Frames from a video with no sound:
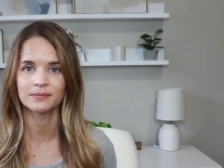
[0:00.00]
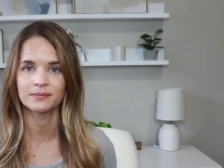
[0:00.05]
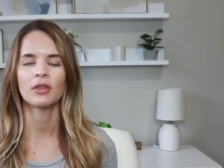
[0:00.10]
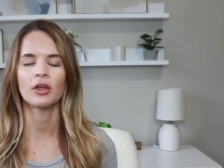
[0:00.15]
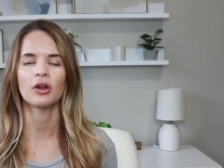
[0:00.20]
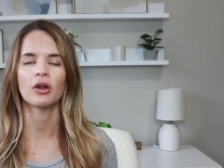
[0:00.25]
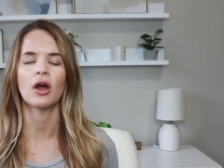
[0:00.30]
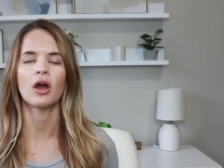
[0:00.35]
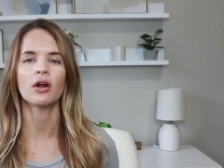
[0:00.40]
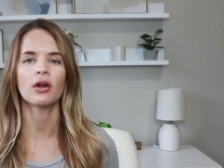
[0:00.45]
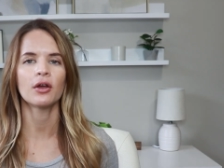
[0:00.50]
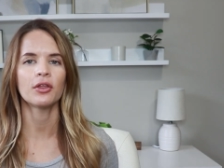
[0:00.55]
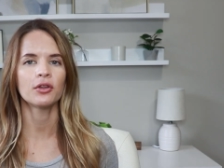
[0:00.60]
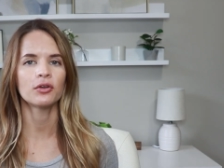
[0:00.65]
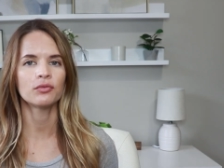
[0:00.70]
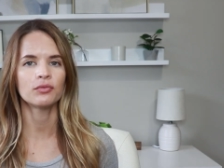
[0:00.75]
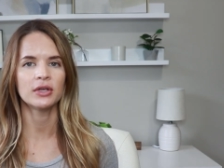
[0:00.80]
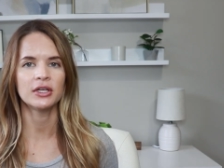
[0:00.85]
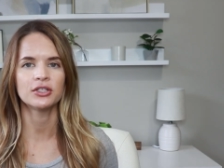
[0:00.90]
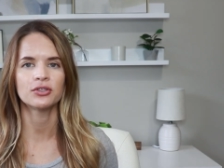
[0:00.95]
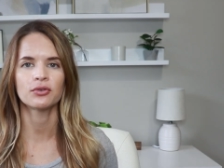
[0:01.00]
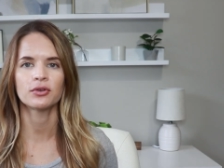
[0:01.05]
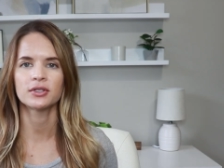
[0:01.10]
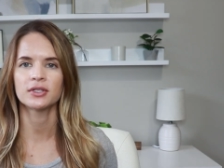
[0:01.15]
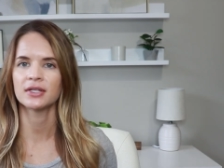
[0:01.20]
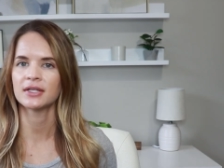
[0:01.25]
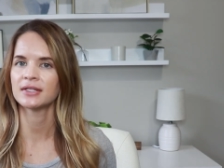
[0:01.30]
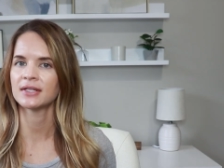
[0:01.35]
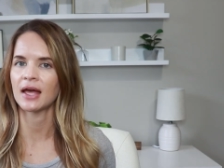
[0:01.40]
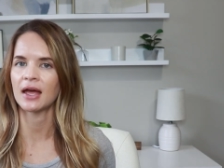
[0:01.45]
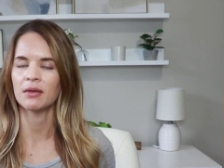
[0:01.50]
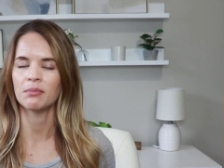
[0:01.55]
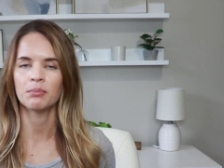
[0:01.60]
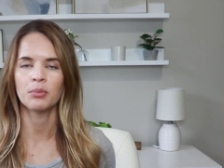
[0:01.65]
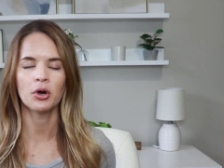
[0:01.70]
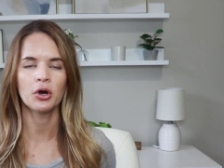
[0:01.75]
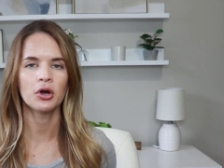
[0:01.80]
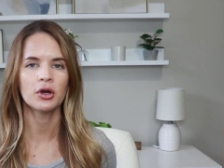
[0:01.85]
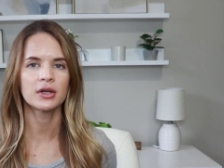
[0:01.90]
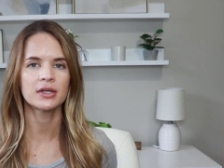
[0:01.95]
There are other resources and
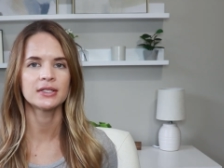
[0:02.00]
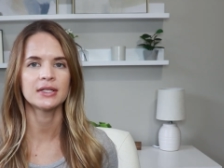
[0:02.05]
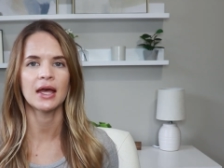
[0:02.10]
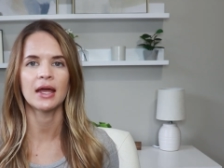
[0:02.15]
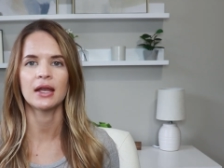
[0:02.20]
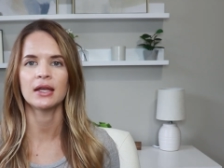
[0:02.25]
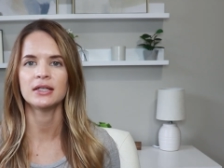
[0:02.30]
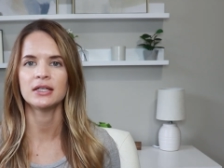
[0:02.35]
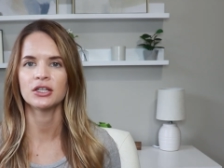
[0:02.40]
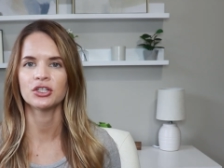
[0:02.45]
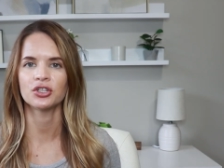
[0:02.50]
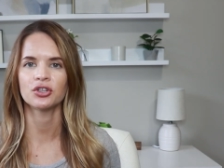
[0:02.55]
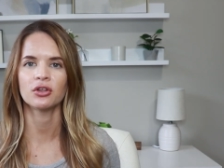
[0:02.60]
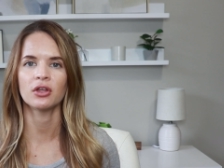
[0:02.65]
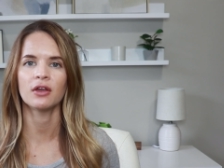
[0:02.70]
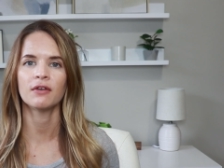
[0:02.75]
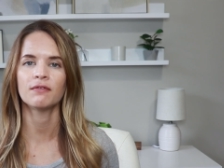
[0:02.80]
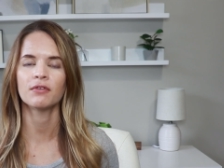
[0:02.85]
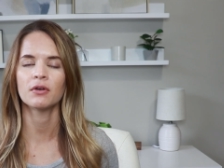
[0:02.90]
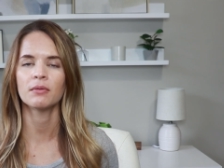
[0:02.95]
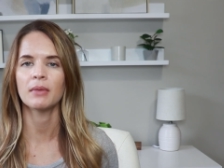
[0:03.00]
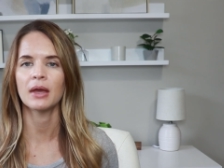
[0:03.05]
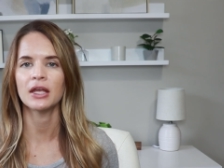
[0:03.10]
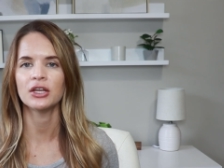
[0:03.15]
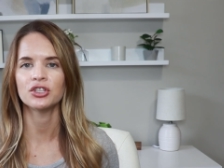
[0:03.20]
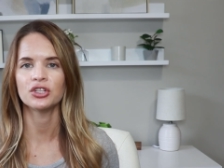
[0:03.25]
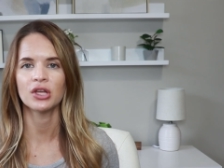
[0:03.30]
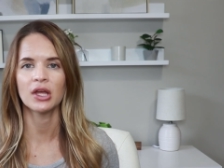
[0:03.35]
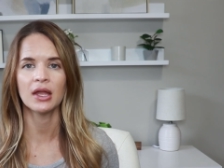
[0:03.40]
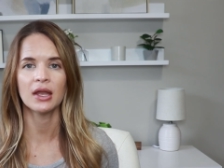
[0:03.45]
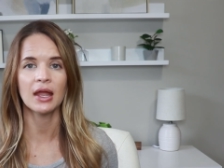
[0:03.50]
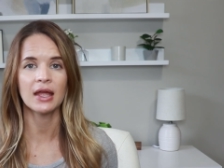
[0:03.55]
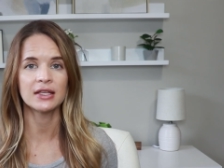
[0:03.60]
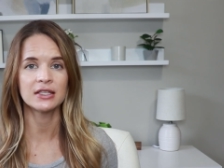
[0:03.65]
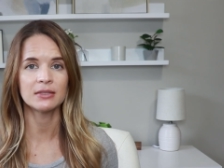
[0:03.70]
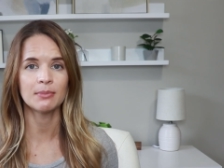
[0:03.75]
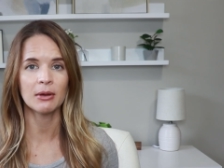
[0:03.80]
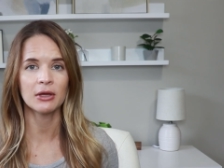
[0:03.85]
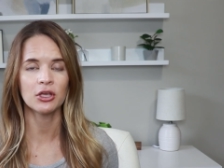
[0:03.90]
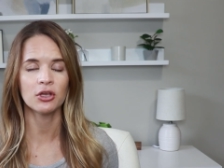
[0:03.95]
books and additional information and
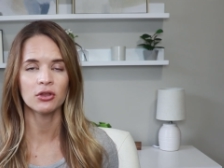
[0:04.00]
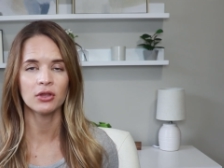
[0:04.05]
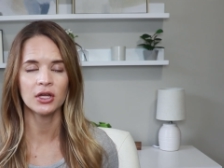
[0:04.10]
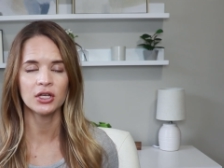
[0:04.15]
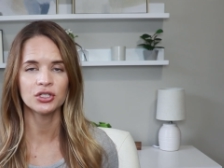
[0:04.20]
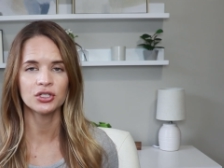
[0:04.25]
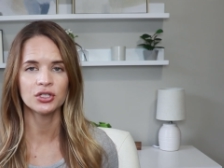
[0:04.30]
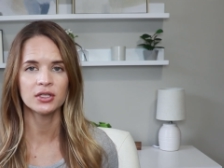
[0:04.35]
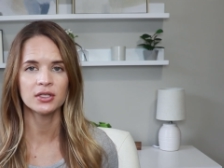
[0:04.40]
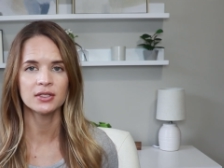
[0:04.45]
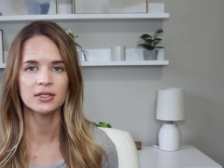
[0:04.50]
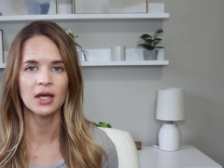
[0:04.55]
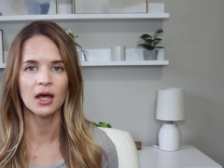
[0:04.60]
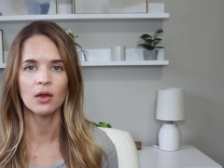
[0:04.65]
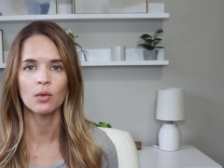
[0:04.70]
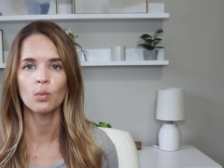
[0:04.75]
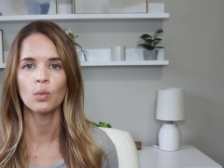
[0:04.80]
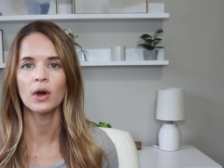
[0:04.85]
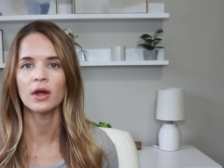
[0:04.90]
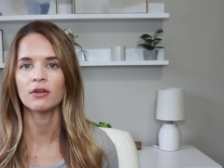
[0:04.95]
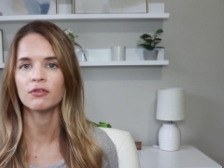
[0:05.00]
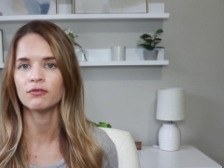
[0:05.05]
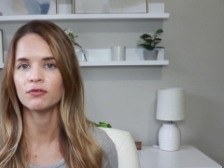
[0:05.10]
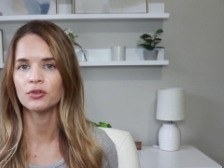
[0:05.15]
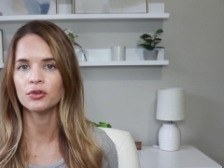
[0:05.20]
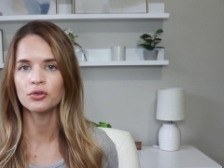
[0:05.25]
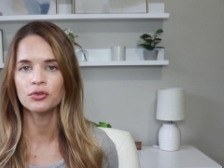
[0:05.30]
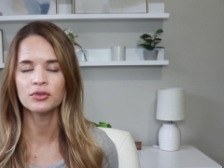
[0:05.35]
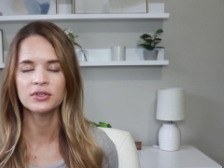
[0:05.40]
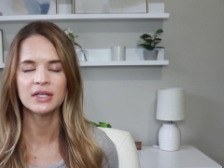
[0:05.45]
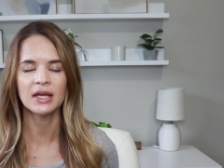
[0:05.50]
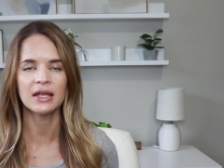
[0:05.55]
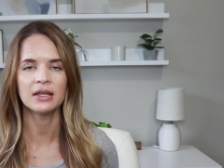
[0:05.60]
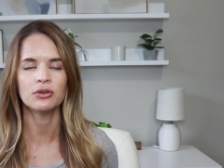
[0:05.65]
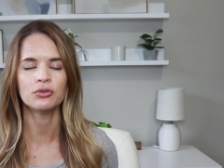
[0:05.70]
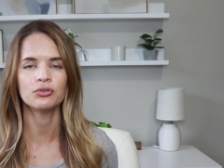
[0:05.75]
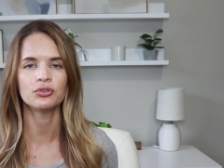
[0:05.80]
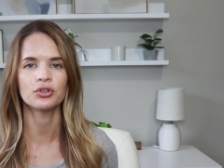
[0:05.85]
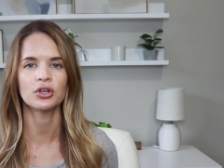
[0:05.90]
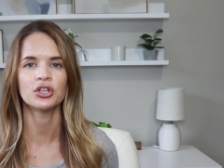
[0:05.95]
speculations on what foods and
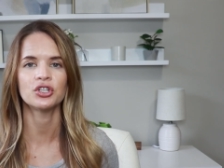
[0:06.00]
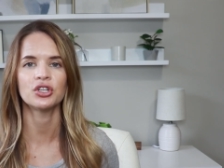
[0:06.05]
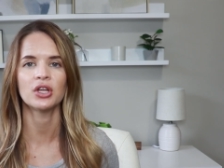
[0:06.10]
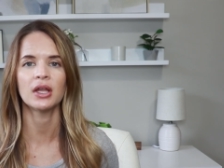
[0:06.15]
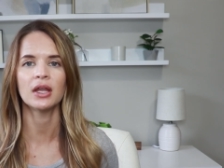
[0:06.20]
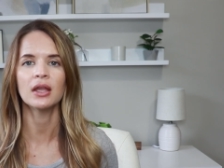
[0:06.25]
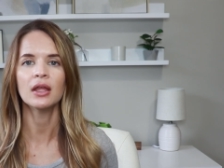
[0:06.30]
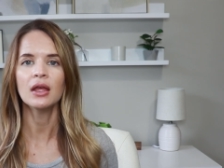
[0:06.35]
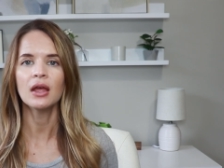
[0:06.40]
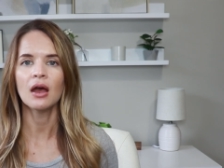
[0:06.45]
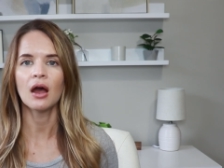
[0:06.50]
nutrition